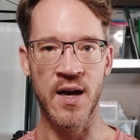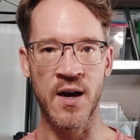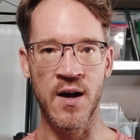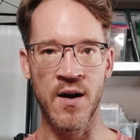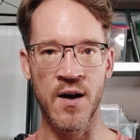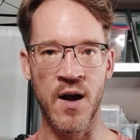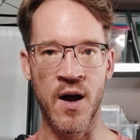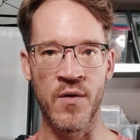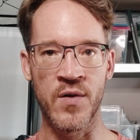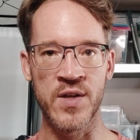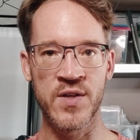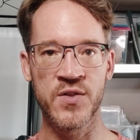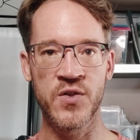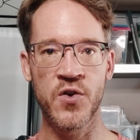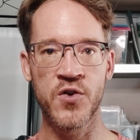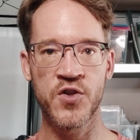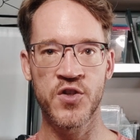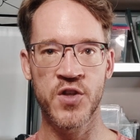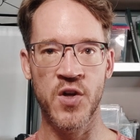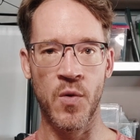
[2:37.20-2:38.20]
are a
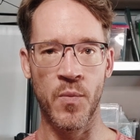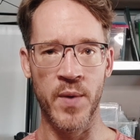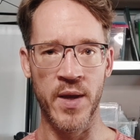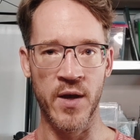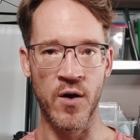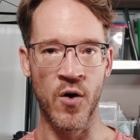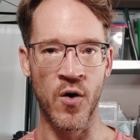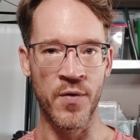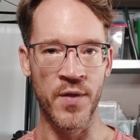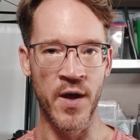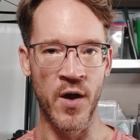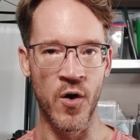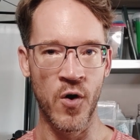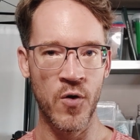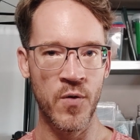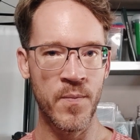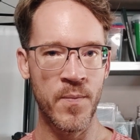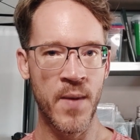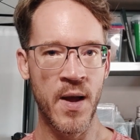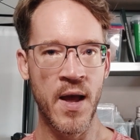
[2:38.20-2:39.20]
research topic on their
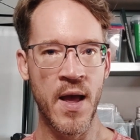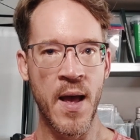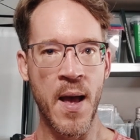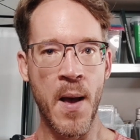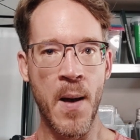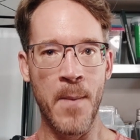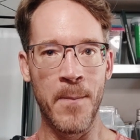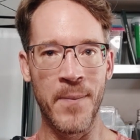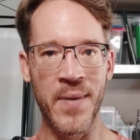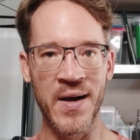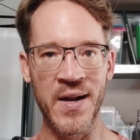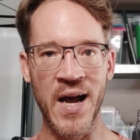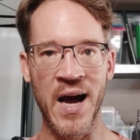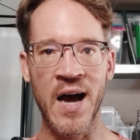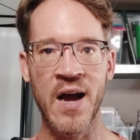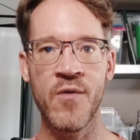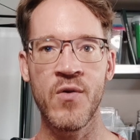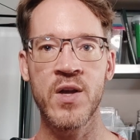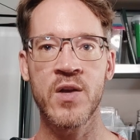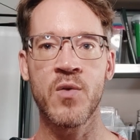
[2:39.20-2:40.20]
own, but
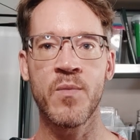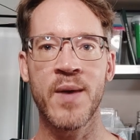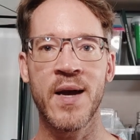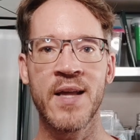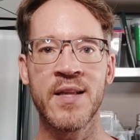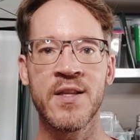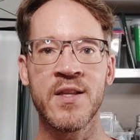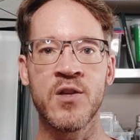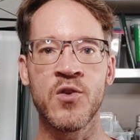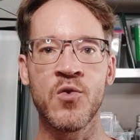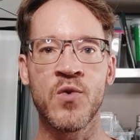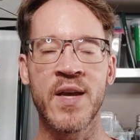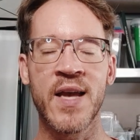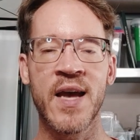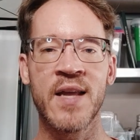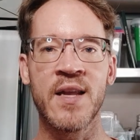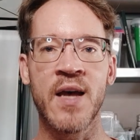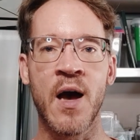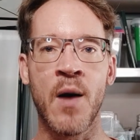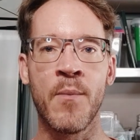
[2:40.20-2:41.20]
I recommend you
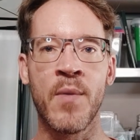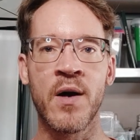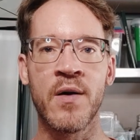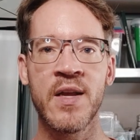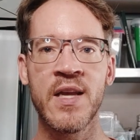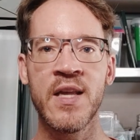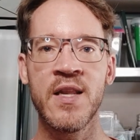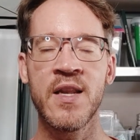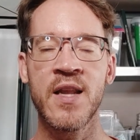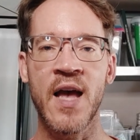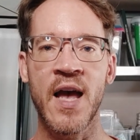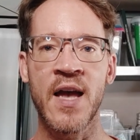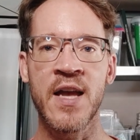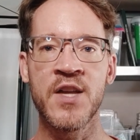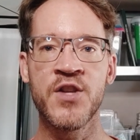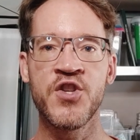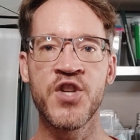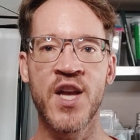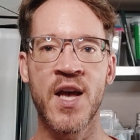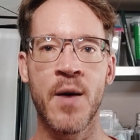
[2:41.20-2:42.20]
get a Marine
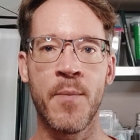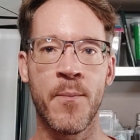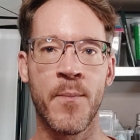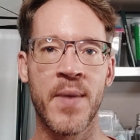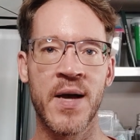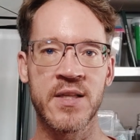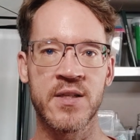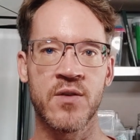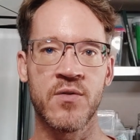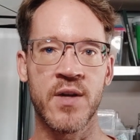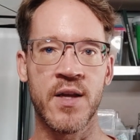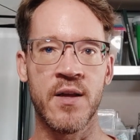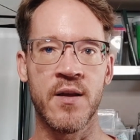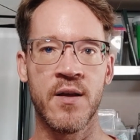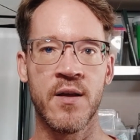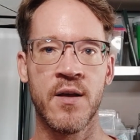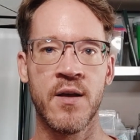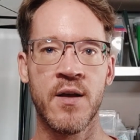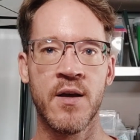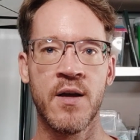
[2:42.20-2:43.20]
AGM battery.
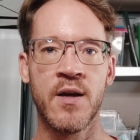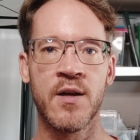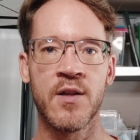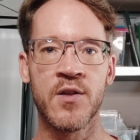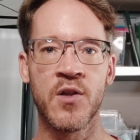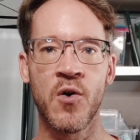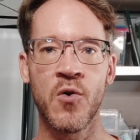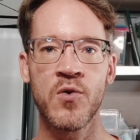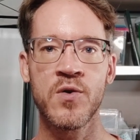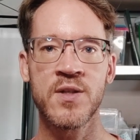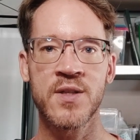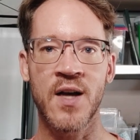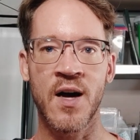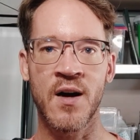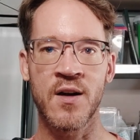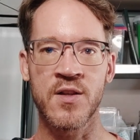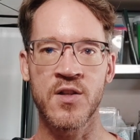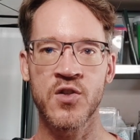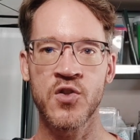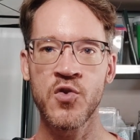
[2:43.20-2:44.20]
Those
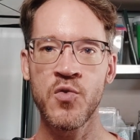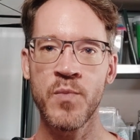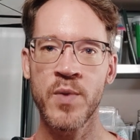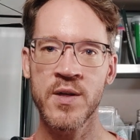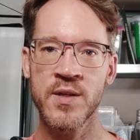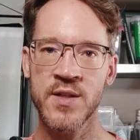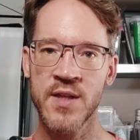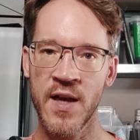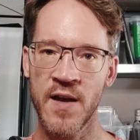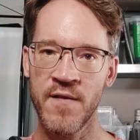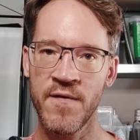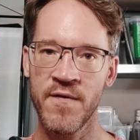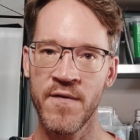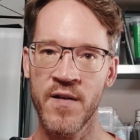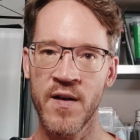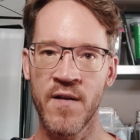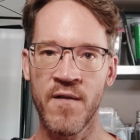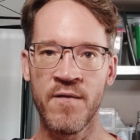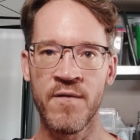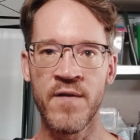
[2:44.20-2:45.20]
are super safe,
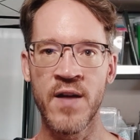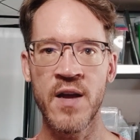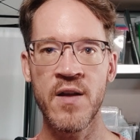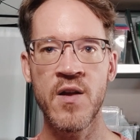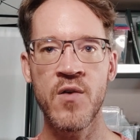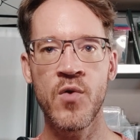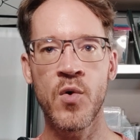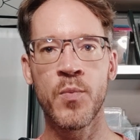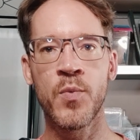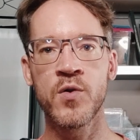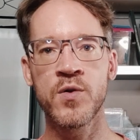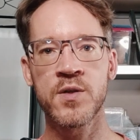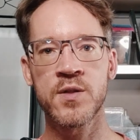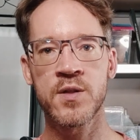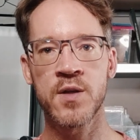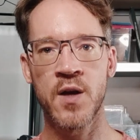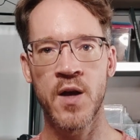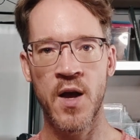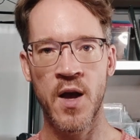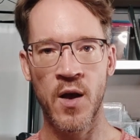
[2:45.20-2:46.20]
very
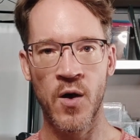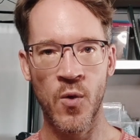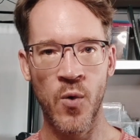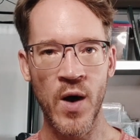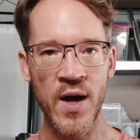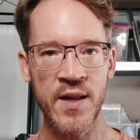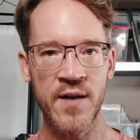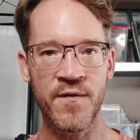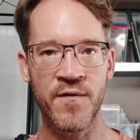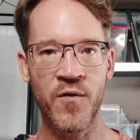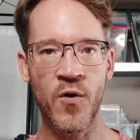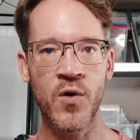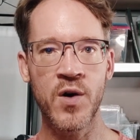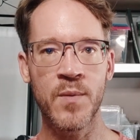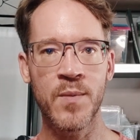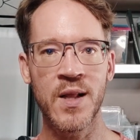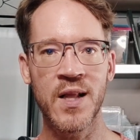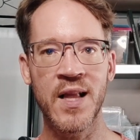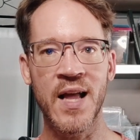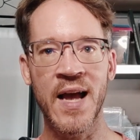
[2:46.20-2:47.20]
robust, quite
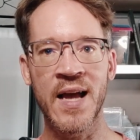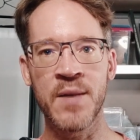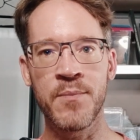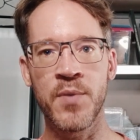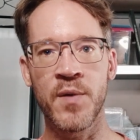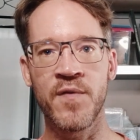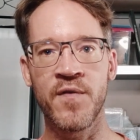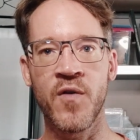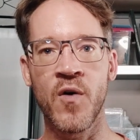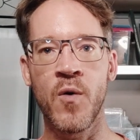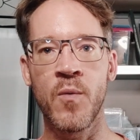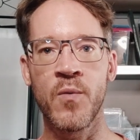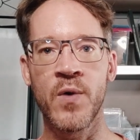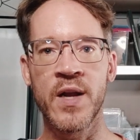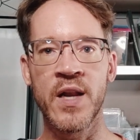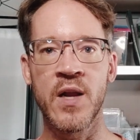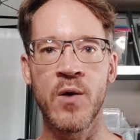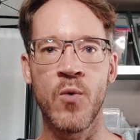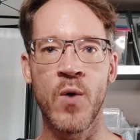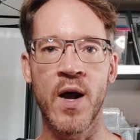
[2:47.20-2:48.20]
affordable and perform
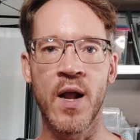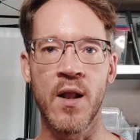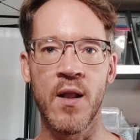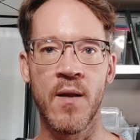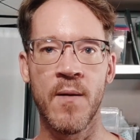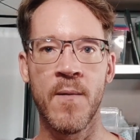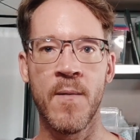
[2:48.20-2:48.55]
really well.